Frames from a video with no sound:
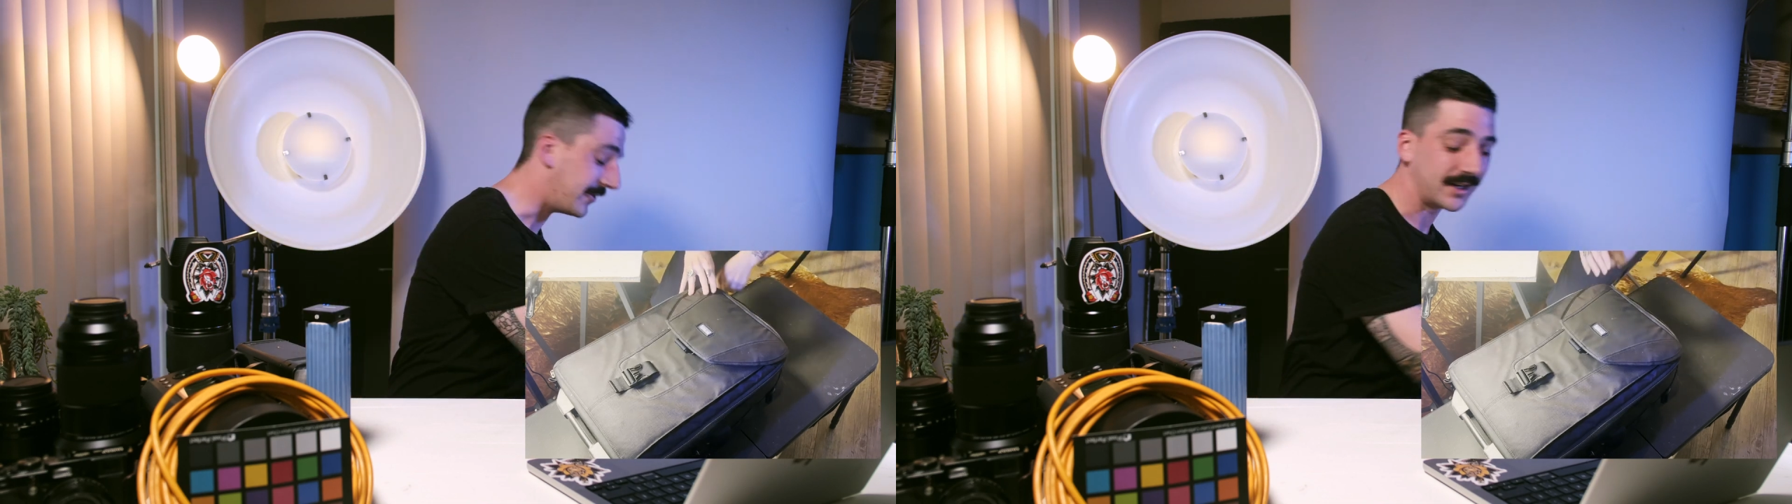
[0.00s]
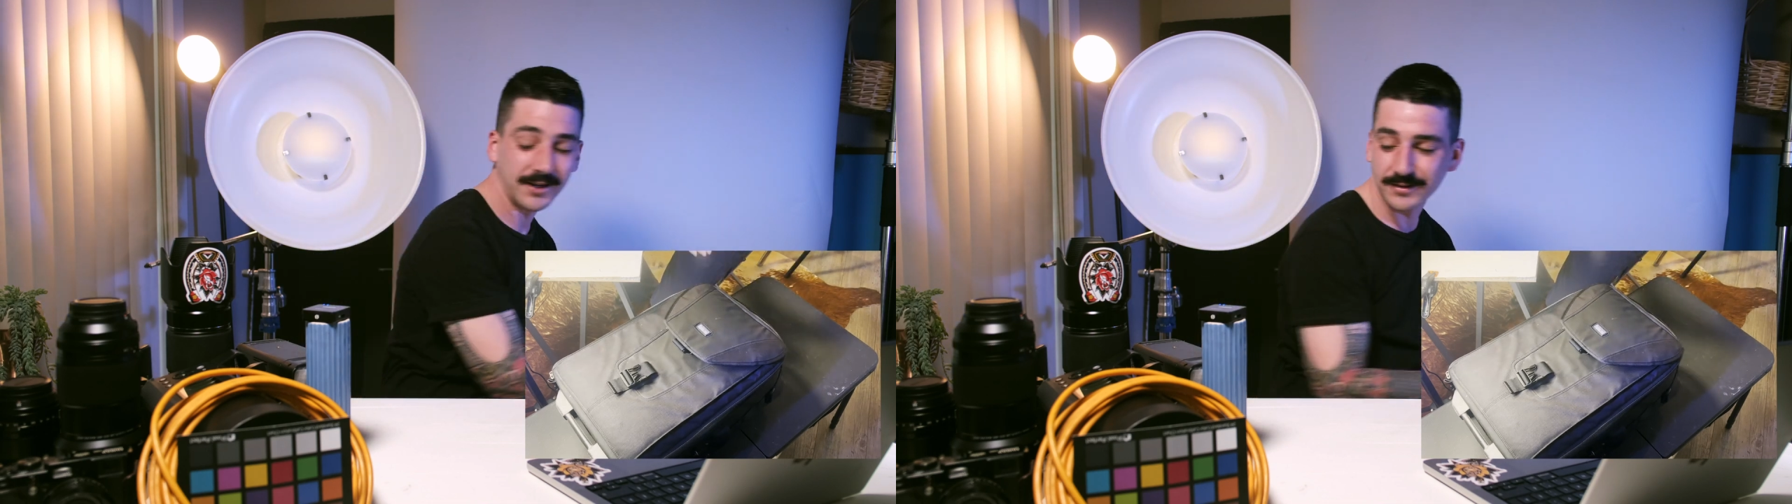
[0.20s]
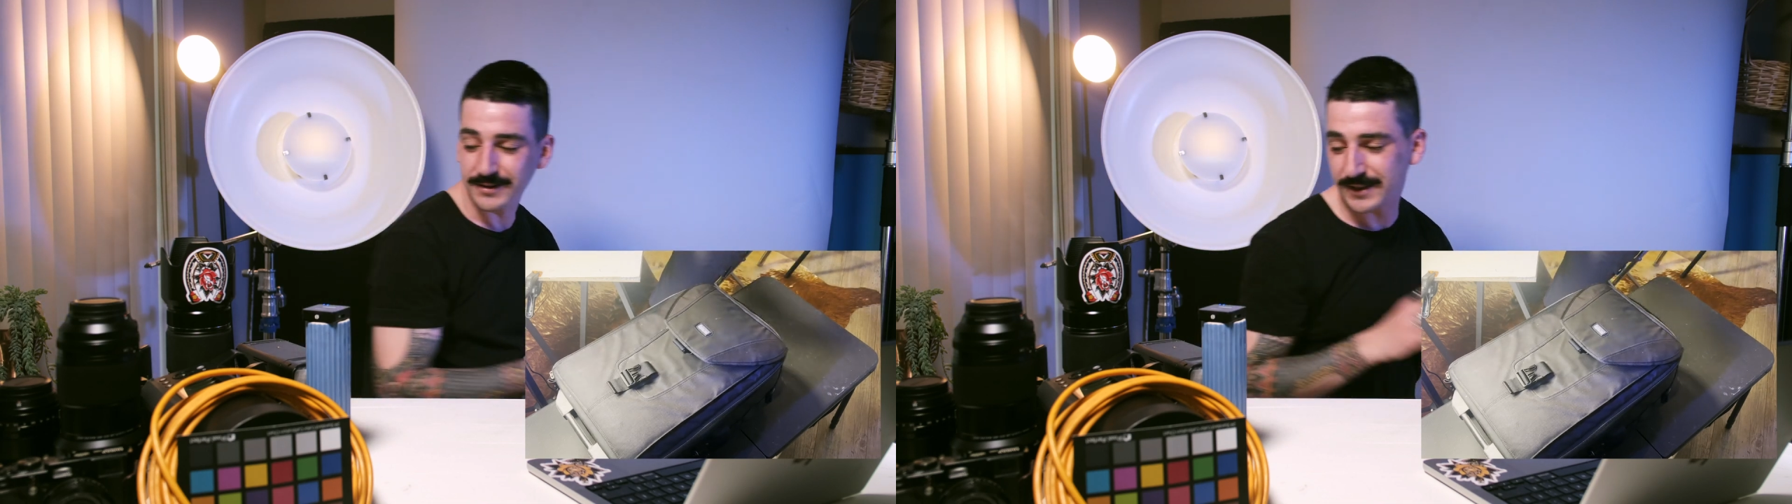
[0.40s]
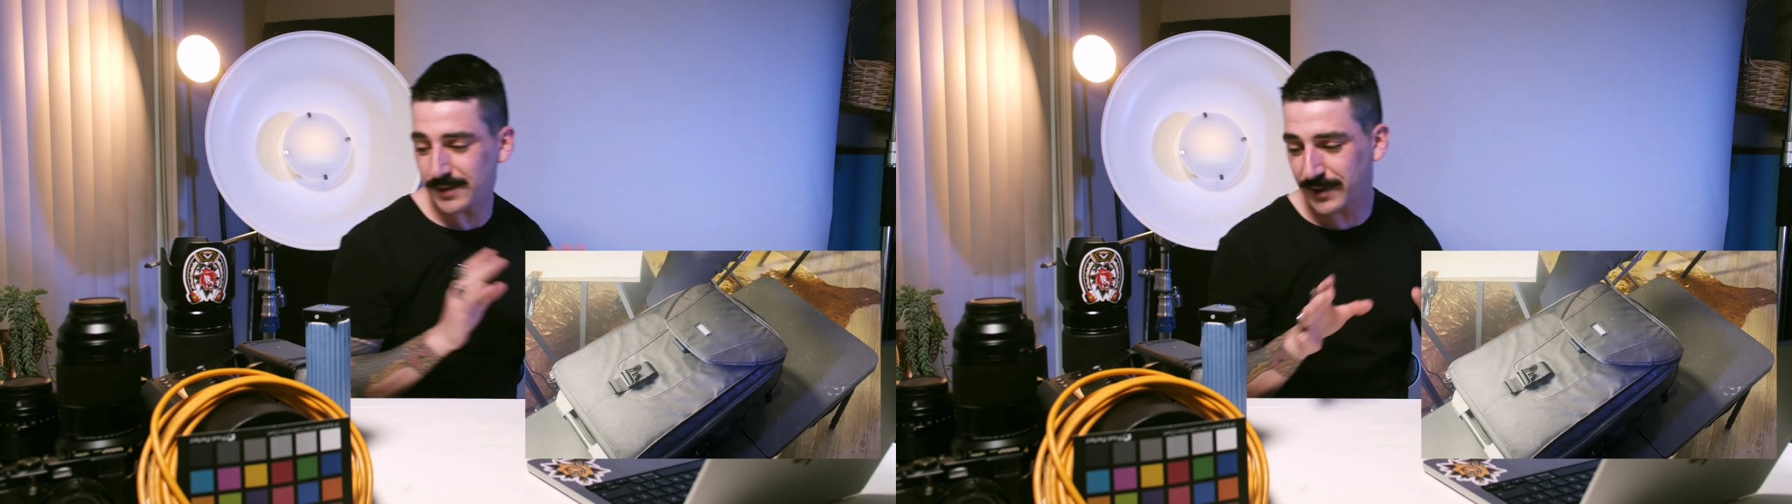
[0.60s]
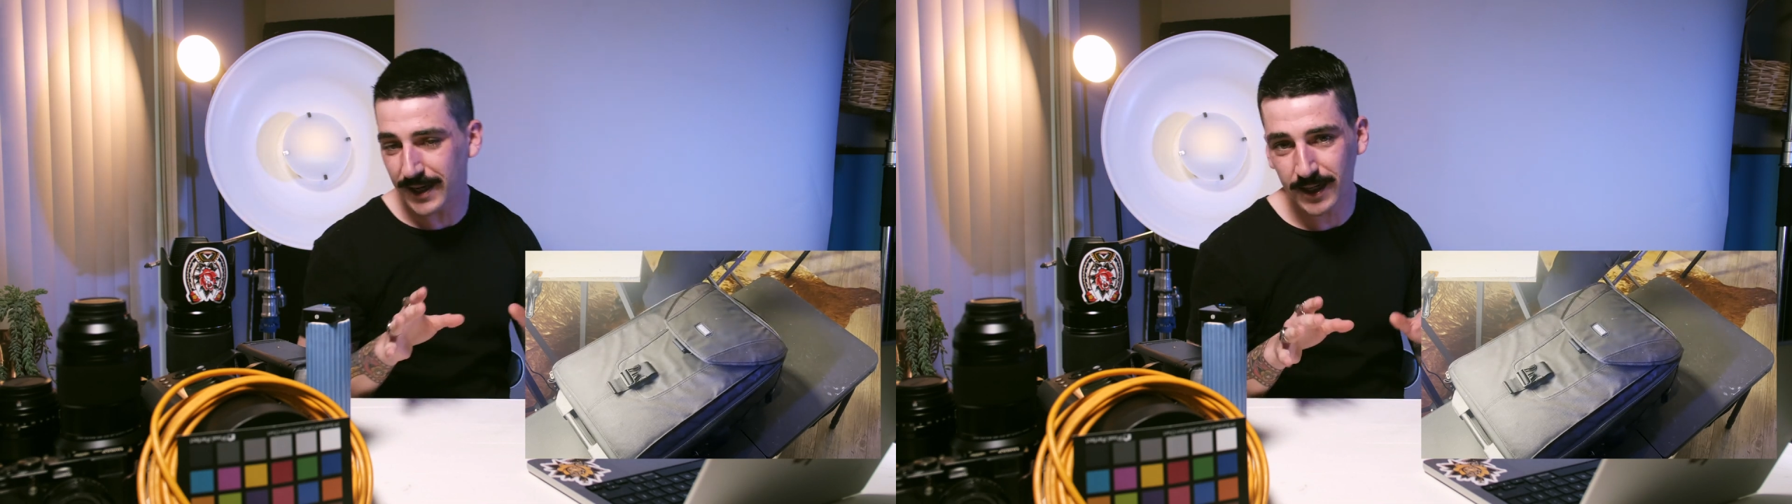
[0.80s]
go.
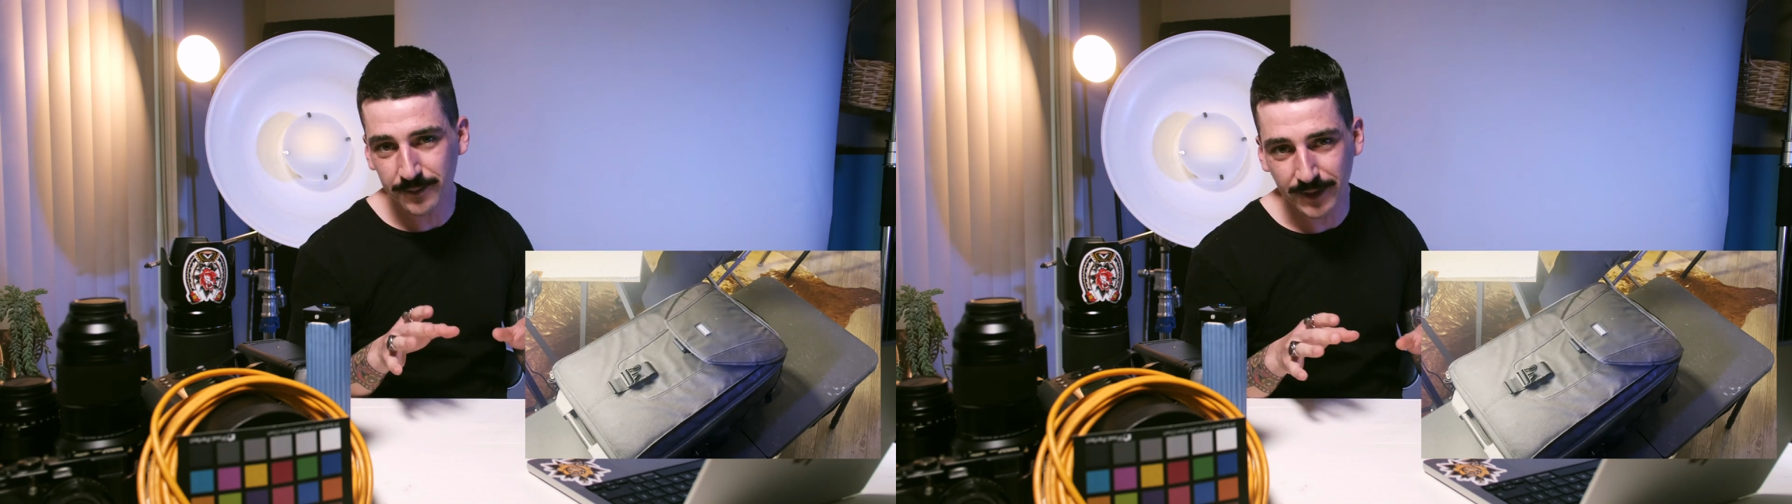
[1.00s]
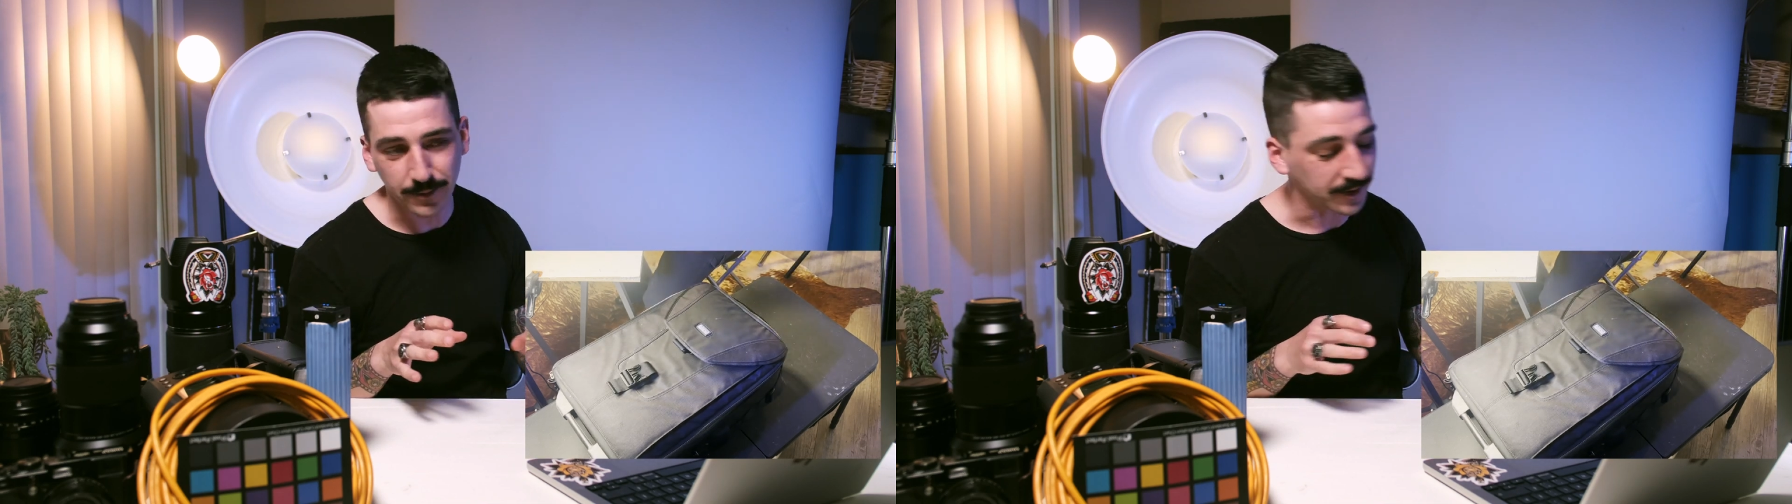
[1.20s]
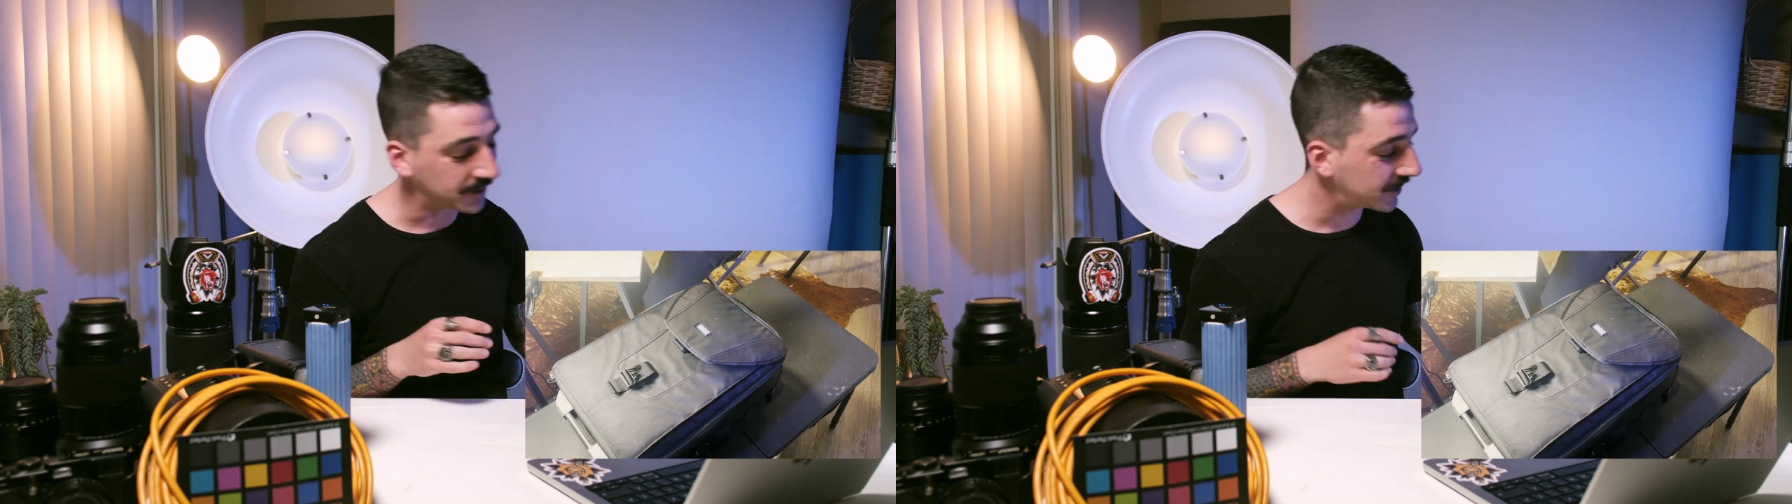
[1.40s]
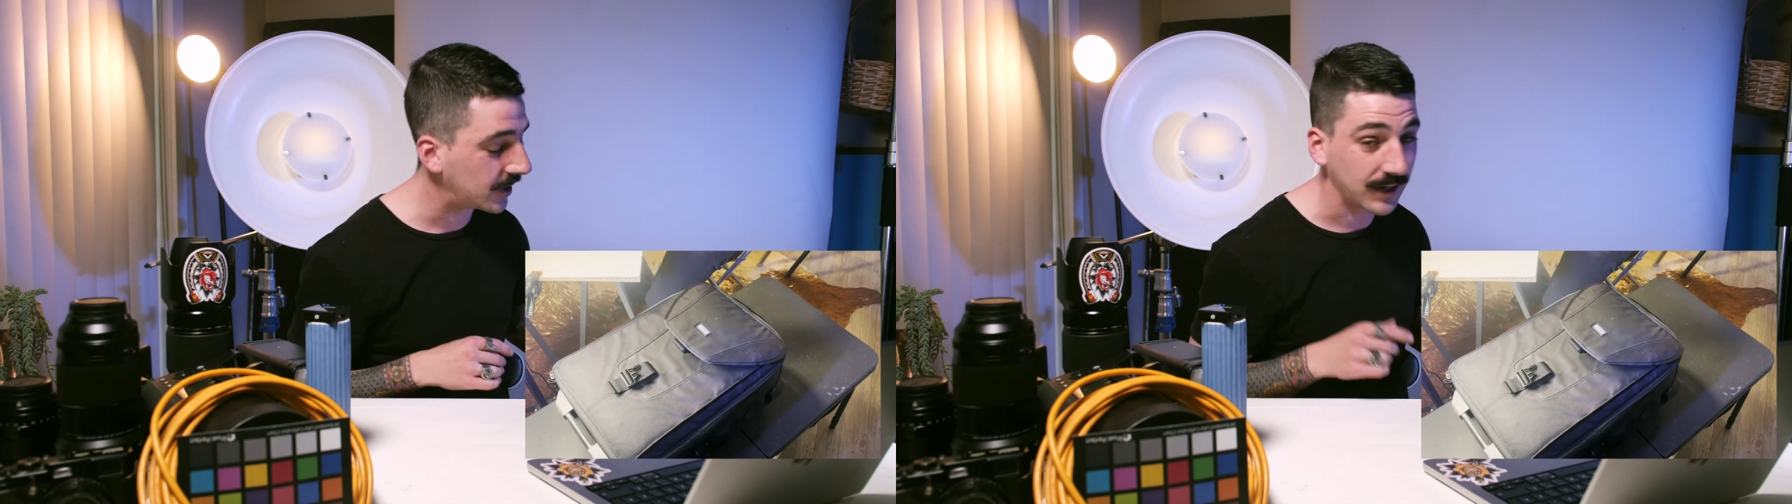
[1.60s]
Zip that up, and then we're good to go.